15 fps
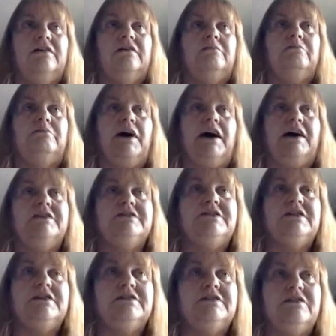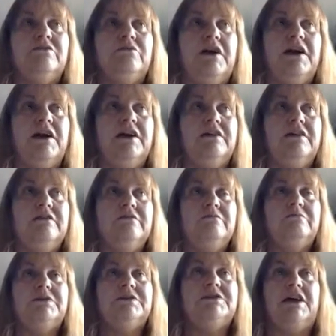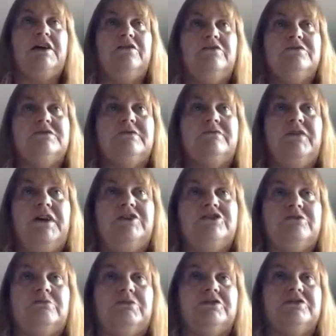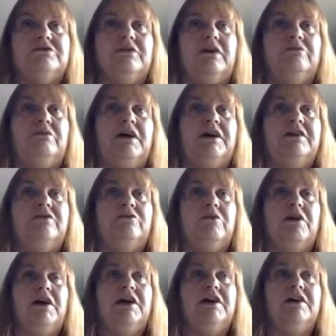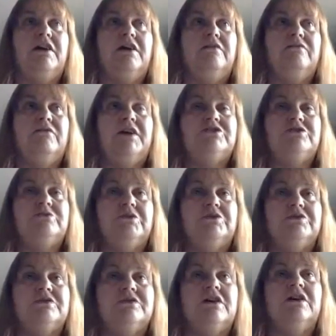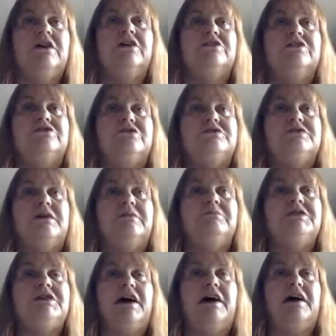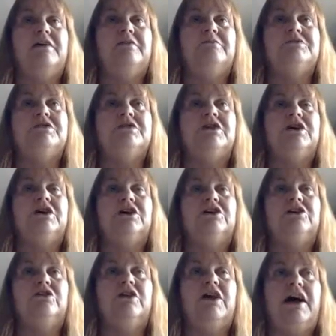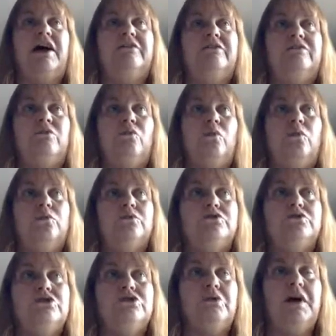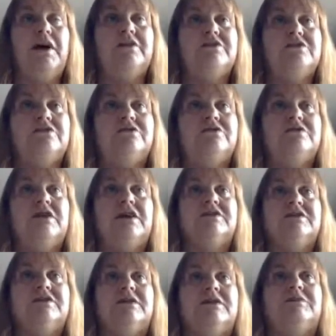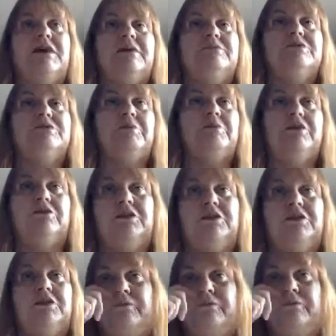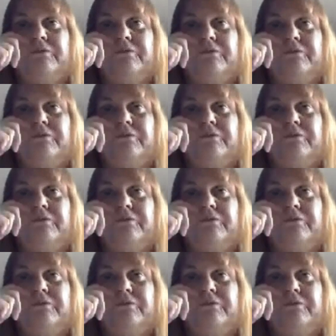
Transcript: Pasta is a grain, potato is a vegetable. So I'd write grain and vegetables. So sometimes you'll have 2 answers, and sometimes you might only have 1.